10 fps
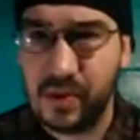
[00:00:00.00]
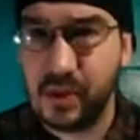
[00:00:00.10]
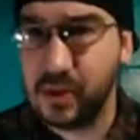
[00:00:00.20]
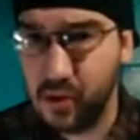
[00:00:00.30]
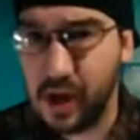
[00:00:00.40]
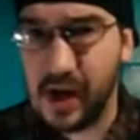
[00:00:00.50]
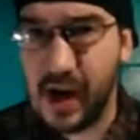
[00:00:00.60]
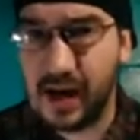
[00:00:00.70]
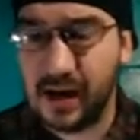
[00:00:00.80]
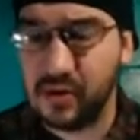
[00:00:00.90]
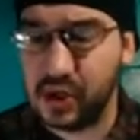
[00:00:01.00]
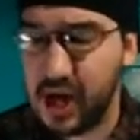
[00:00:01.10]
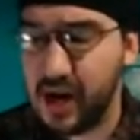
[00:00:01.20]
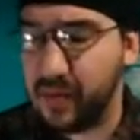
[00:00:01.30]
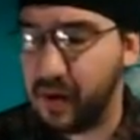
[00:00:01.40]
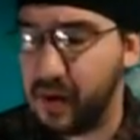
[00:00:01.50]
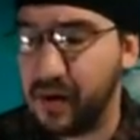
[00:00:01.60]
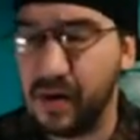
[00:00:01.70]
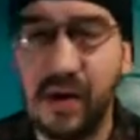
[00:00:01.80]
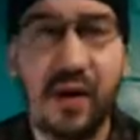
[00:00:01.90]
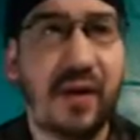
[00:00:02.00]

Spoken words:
She's great Knockouts champion.